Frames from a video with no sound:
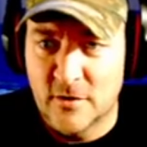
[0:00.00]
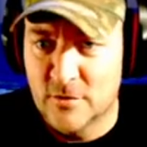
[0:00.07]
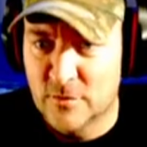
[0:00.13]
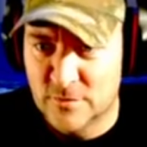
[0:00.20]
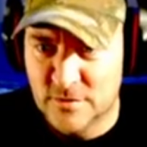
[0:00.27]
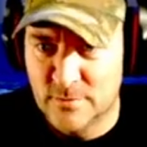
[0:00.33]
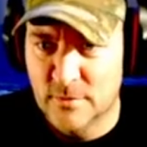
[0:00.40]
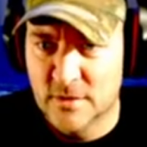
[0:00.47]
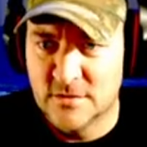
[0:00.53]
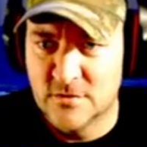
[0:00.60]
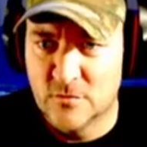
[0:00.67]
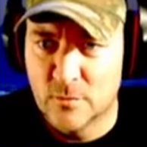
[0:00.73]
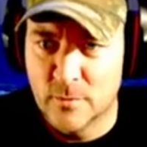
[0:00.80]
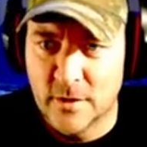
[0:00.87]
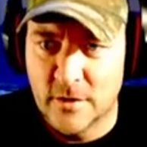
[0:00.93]
You've seen my
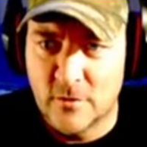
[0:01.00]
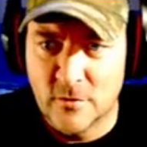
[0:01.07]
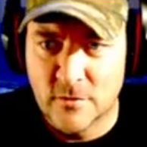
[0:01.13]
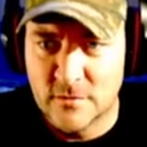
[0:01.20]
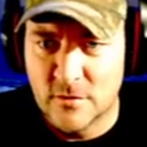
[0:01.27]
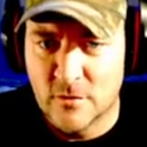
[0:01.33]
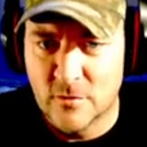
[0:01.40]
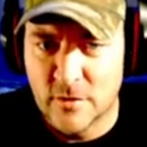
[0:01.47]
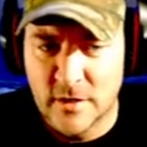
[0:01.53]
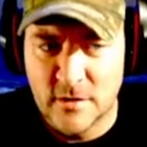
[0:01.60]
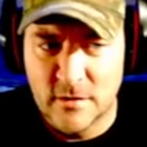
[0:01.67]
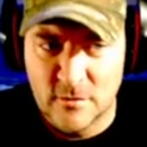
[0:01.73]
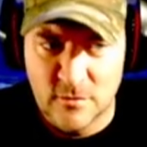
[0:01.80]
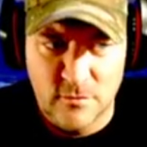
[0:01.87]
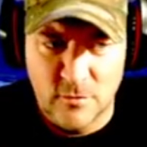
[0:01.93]
Silverblade haul and all that,
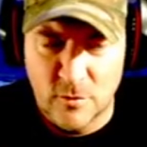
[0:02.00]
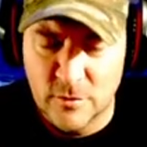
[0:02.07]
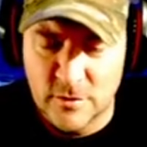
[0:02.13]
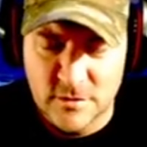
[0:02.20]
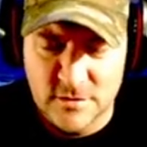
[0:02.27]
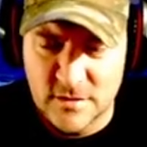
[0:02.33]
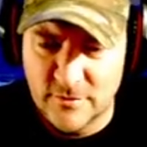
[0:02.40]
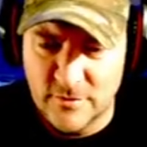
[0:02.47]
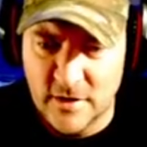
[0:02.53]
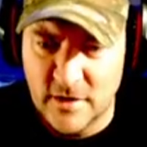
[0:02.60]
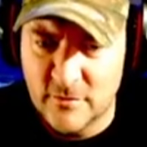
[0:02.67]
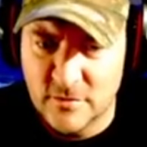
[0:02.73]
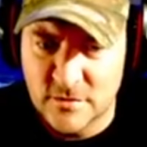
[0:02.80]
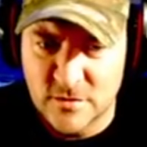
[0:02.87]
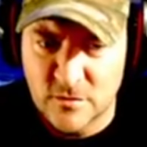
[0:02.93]
or all the stuff I have
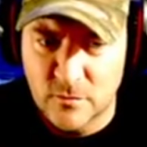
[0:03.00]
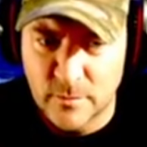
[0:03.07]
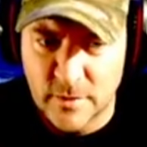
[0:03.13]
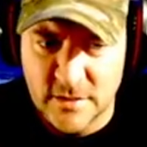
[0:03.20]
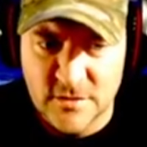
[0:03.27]
on Silverblade.